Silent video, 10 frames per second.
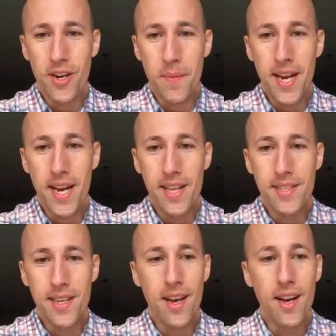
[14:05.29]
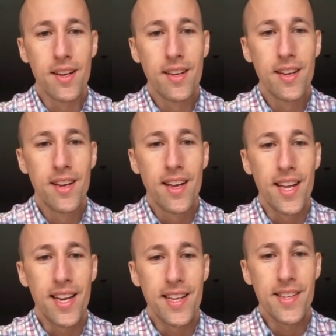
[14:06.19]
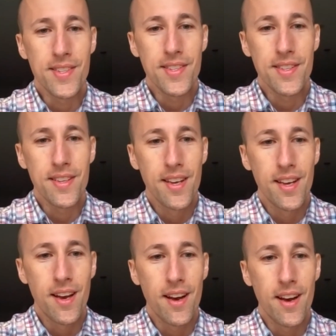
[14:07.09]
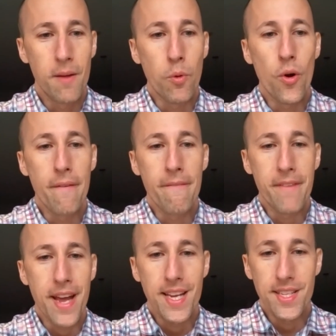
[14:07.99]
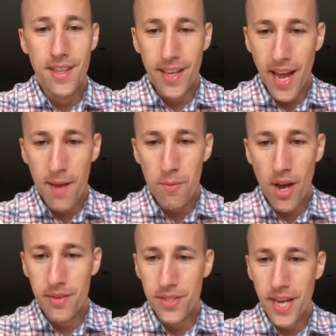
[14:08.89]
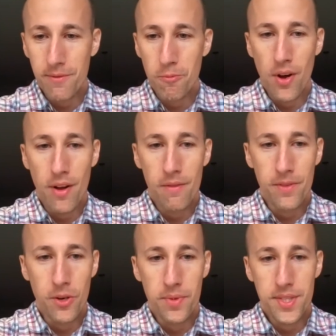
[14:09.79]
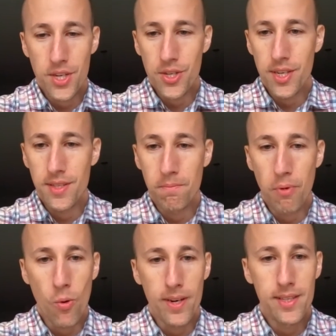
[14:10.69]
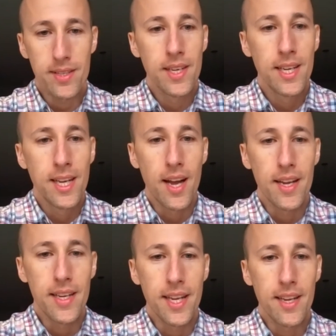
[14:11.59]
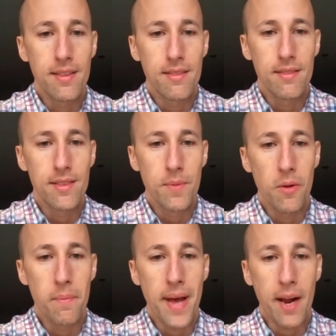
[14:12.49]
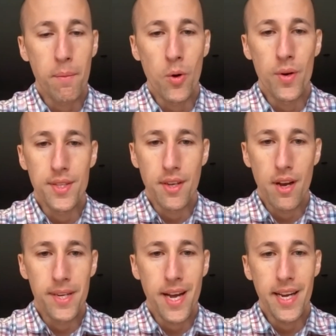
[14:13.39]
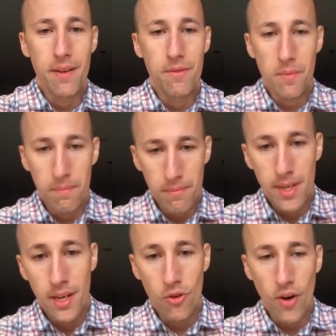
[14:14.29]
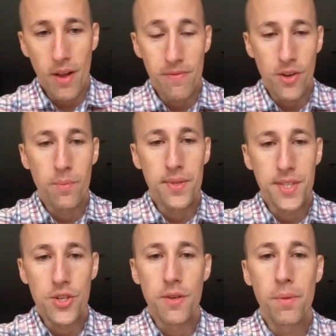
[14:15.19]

I mean, it is an important phase of the game. You obviously have to punt. Field position is important. You need to be able to back opponents up and not give them great field position.